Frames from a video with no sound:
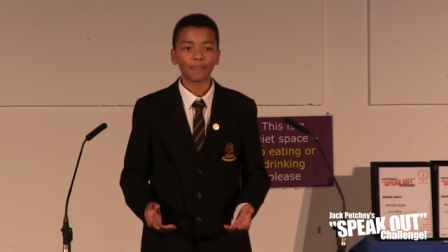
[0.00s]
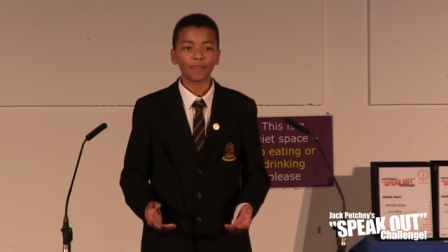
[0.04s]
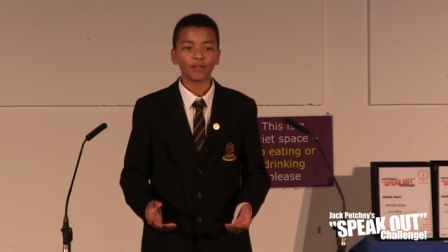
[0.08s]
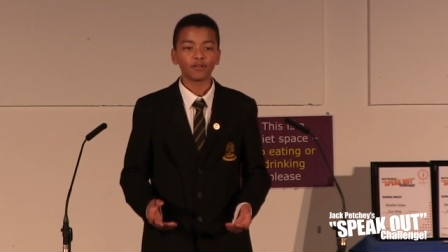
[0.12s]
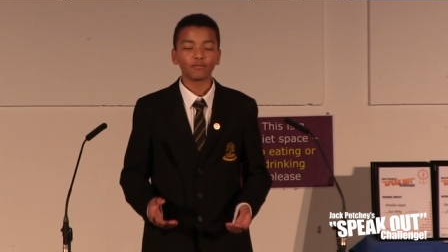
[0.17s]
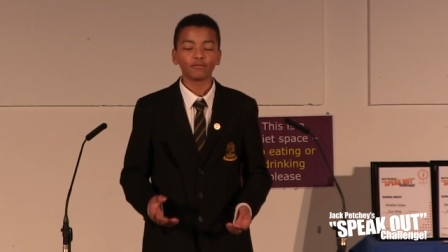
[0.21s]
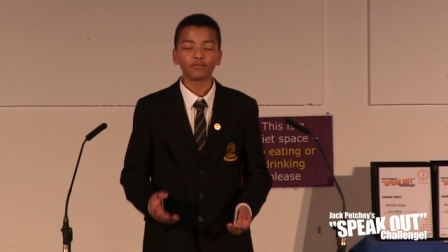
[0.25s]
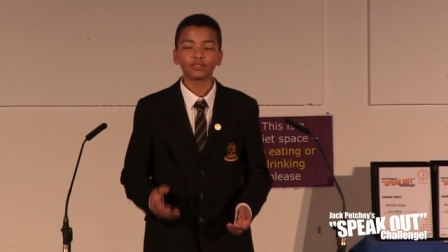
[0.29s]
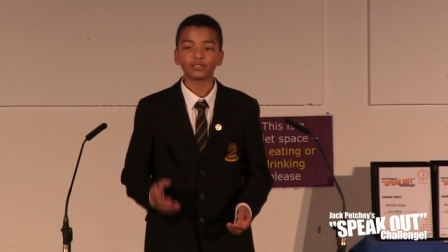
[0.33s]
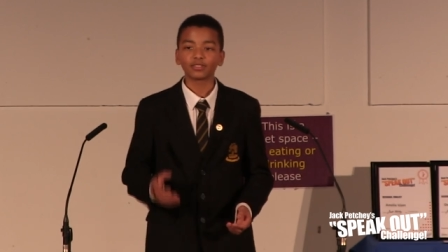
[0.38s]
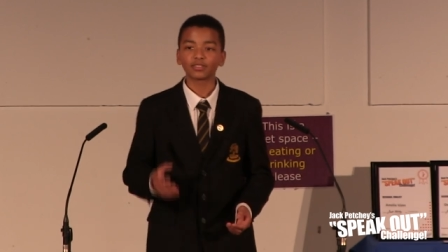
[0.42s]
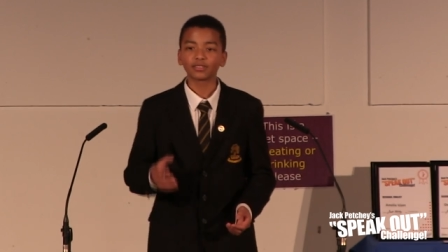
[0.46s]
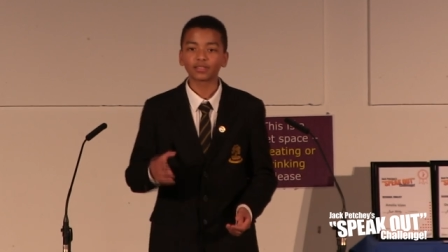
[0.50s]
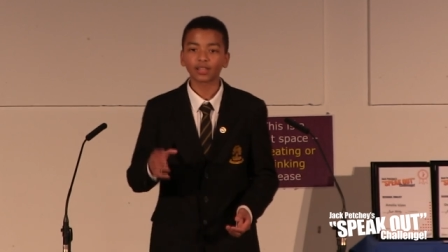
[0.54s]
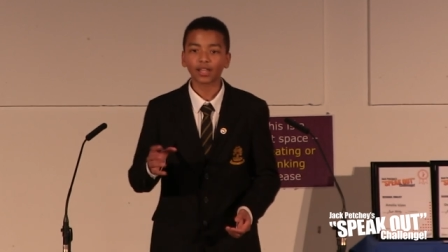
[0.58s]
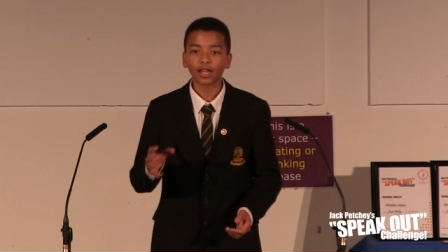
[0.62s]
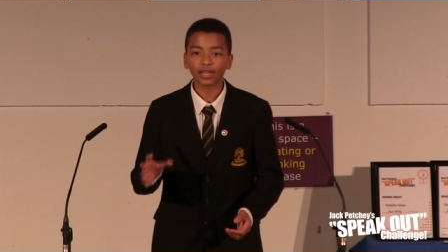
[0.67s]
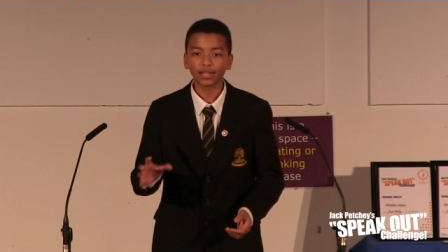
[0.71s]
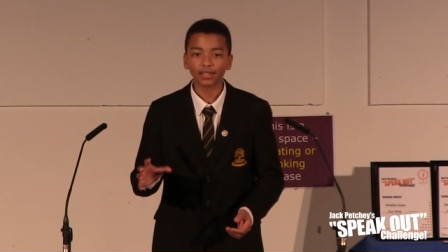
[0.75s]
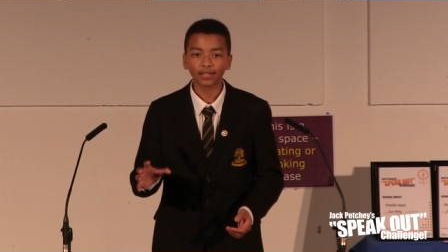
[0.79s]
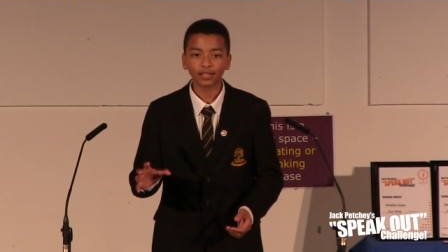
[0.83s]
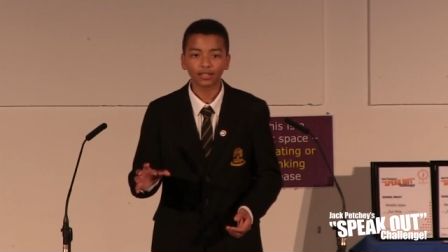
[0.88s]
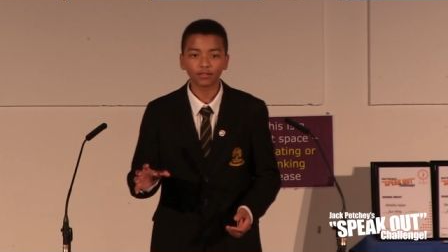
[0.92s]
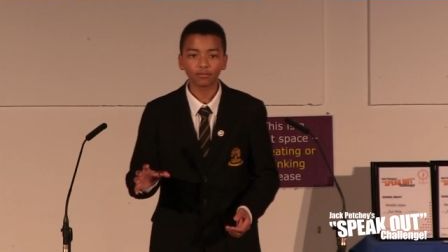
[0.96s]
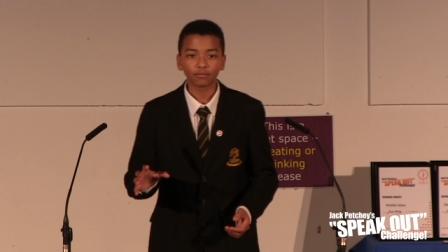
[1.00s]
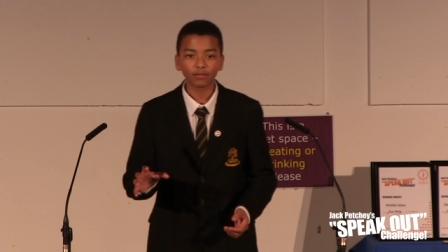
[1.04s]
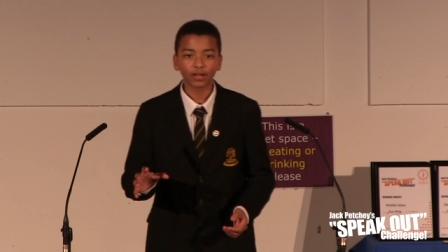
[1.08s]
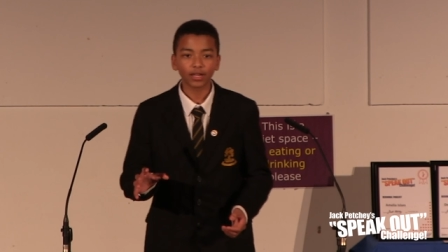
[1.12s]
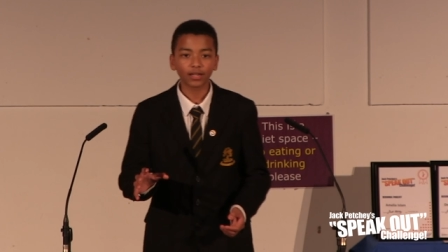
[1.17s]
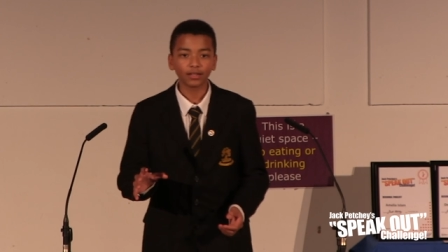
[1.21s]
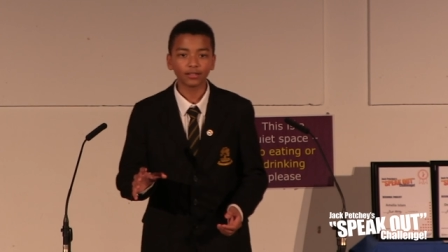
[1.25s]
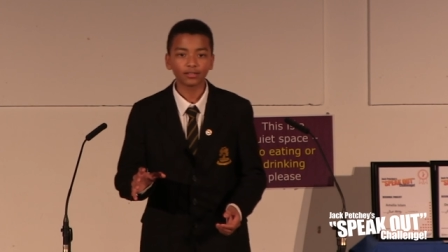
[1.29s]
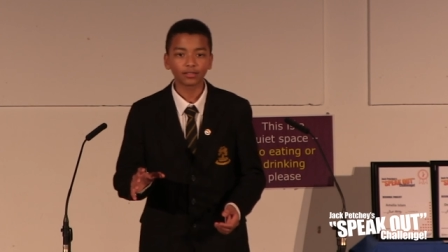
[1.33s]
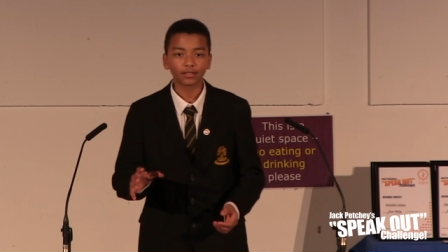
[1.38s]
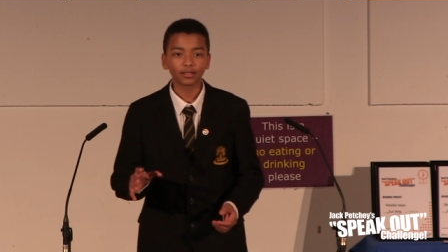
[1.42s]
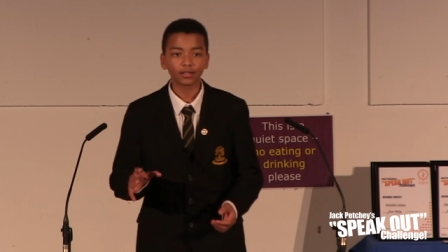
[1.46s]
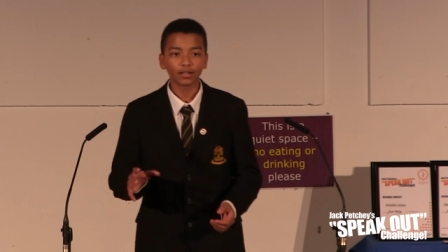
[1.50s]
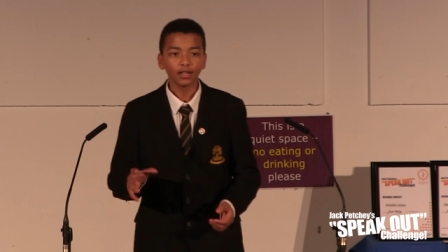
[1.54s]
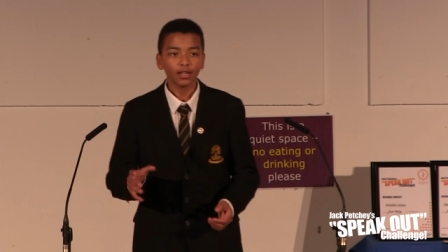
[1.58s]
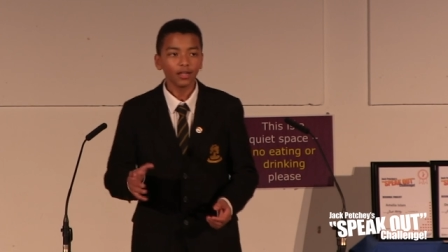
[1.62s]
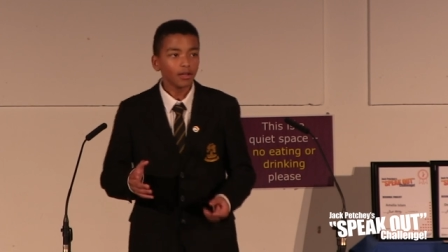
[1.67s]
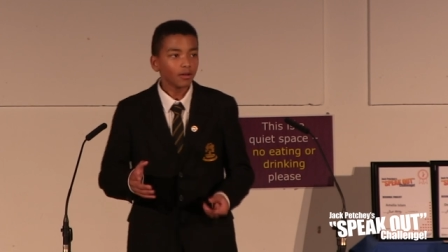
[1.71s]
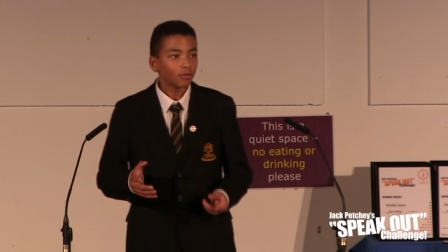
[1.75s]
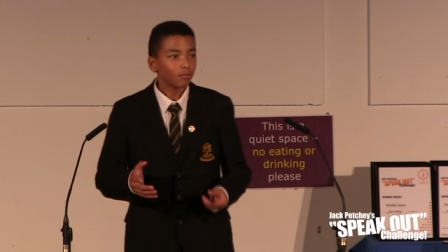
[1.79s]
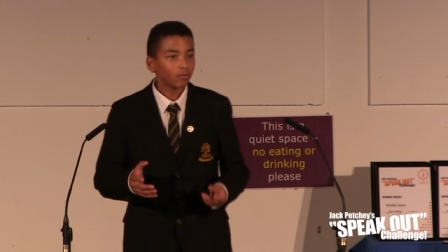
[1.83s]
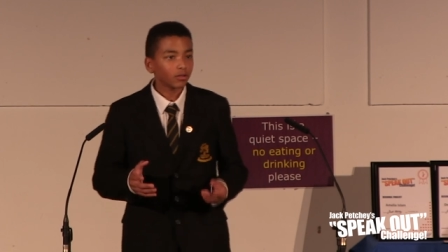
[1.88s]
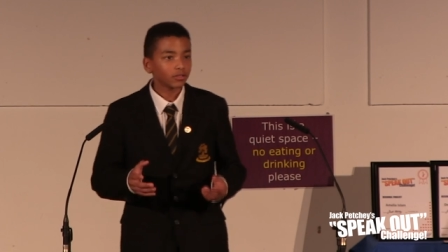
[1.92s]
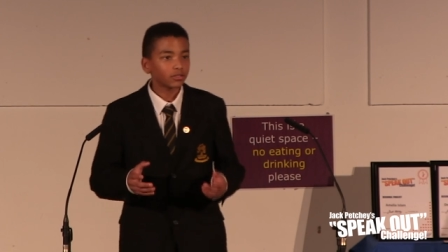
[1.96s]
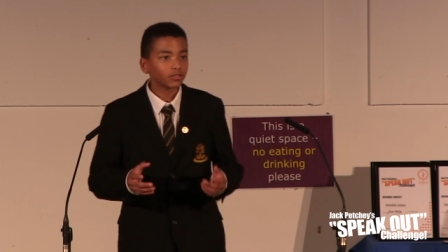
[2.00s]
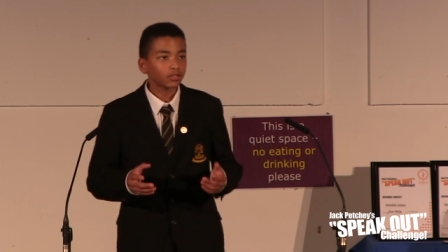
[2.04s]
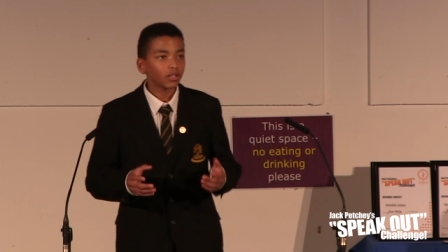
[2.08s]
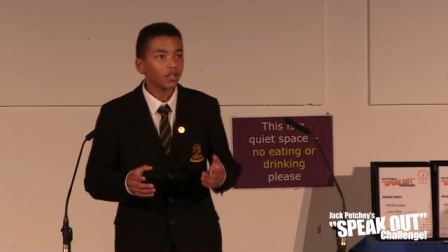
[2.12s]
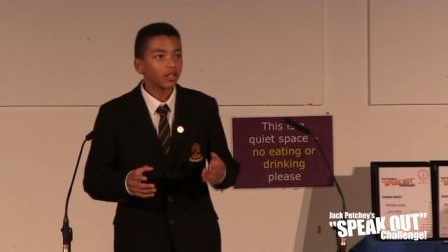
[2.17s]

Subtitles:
What's lying in wait? What